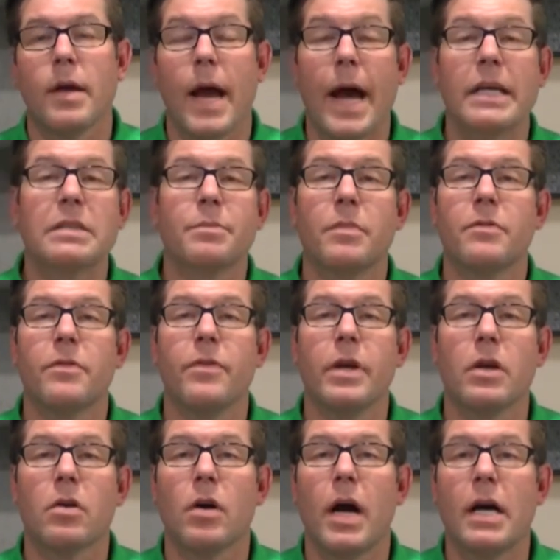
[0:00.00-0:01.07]
Ask them if the
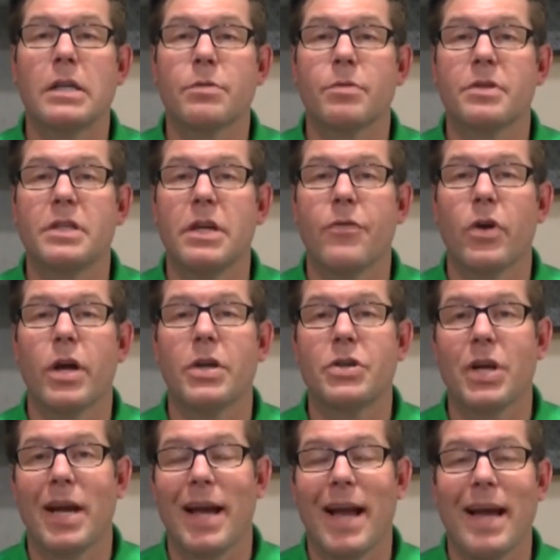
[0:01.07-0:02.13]
vehicle has a receiver
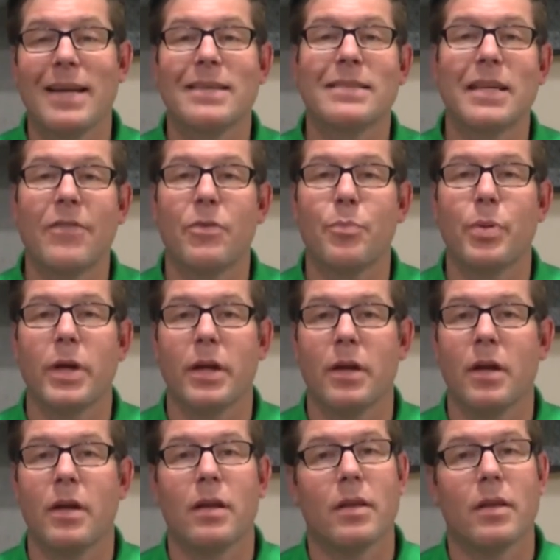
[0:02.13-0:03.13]
hitch and a seven pin.